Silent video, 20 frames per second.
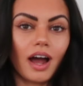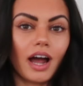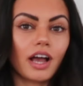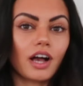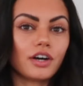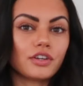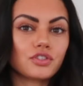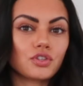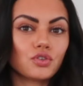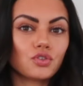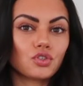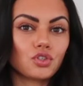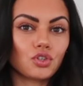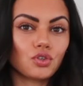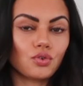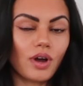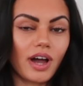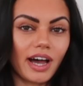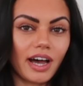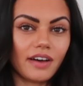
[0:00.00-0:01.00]
I also
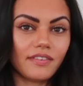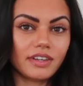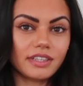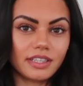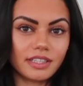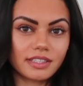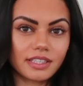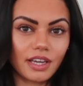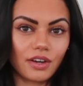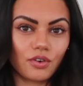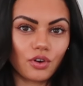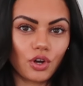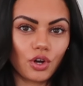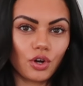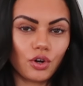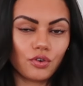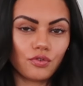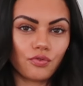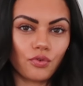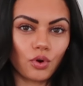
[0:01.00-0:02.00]
do have a discount
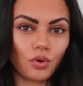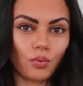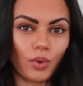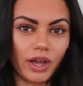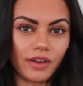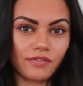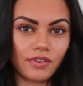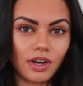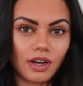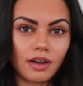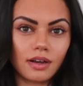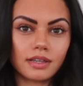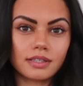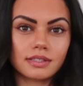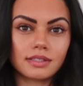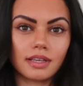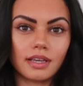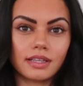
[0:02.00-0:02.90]
code for White Fox.